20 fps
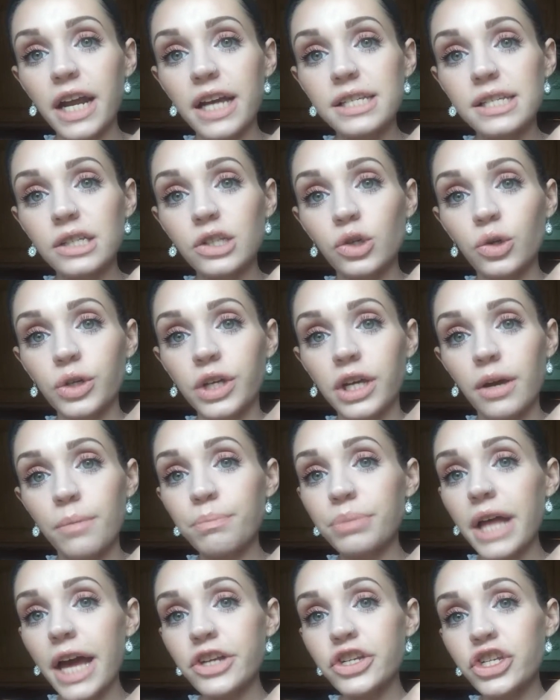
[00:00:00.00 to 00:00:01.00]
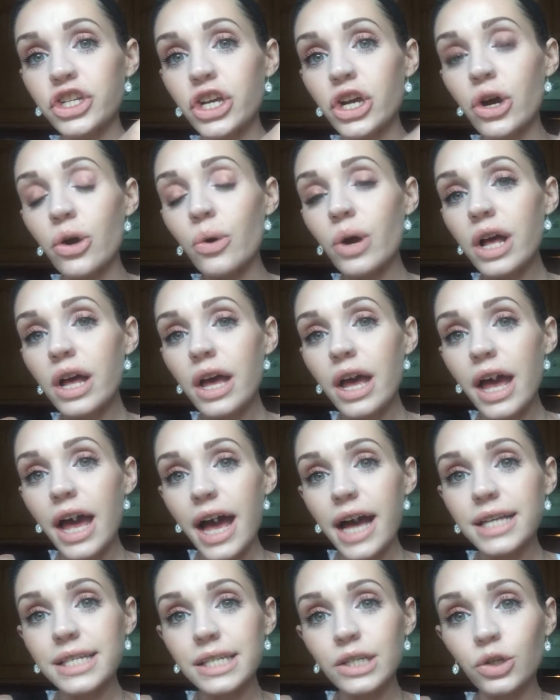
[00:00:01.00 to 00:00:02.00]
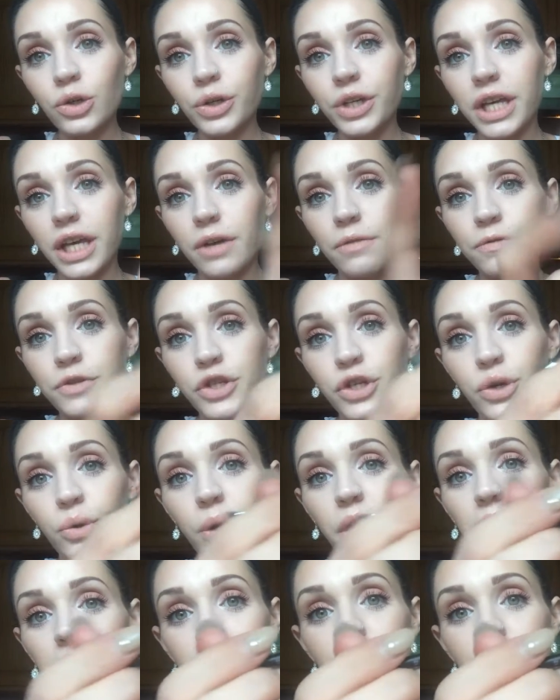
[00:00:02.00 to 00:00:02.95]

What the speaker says: It has a little give, bless you, has a little give to it.